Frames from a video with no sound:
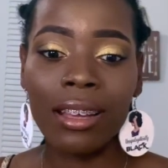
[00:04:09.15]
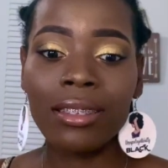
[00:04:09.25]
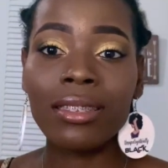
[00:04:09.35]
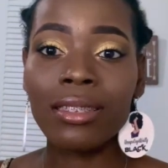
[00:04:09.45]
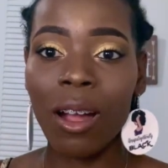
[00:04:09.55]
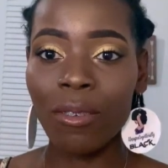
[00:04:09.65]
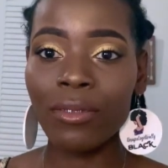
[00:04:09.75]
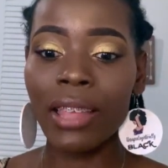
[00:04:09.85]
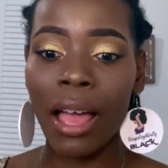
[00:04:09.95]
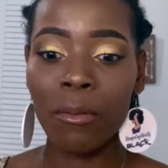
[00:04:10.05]
stuff
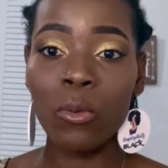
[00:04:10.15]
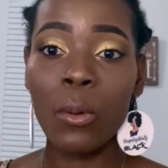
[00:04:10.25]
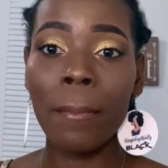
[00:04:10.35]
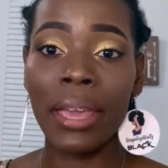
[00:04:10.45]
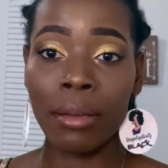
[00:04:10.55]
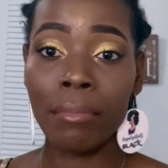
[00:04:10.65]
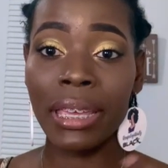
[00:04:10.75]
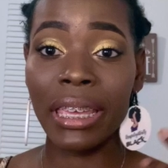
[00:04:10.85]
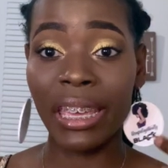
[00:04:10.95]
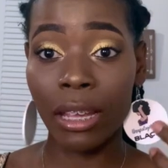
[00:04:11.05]
that will make
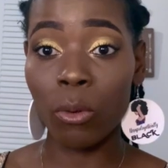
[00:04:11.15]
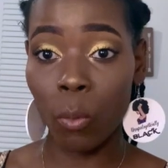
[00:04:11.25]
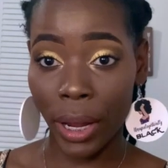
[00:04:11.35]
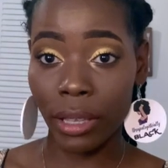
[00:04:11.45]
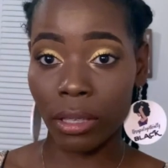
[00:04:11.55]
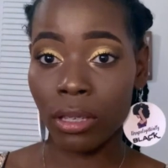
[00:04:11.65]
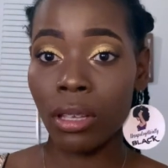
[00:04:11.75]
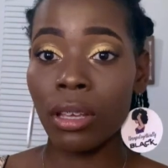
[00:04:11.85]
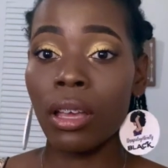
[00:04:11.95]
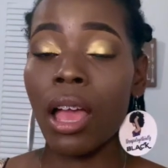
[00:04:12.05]
me gain weight.
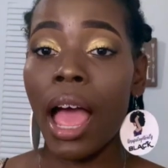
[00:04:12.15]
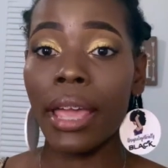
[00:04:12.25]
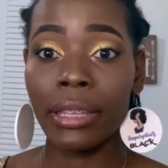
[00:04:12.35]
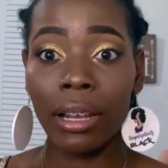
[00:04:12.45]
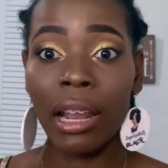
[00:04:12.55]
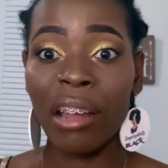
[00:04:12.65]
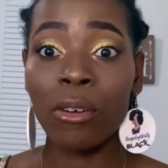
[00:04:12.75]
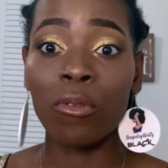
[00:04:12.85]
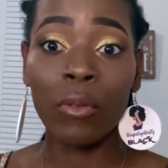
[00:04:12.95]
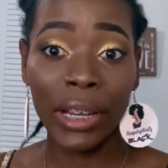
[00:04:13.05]
I eat a lot
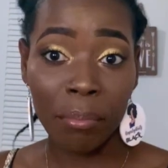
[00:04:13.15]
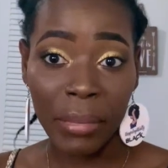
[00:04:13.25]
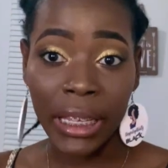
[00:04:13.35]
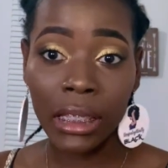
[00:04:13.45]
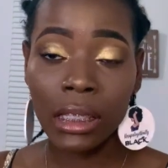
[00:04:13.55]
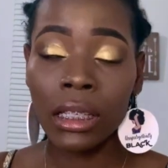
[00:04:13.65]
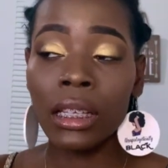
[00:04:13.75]
of red meat.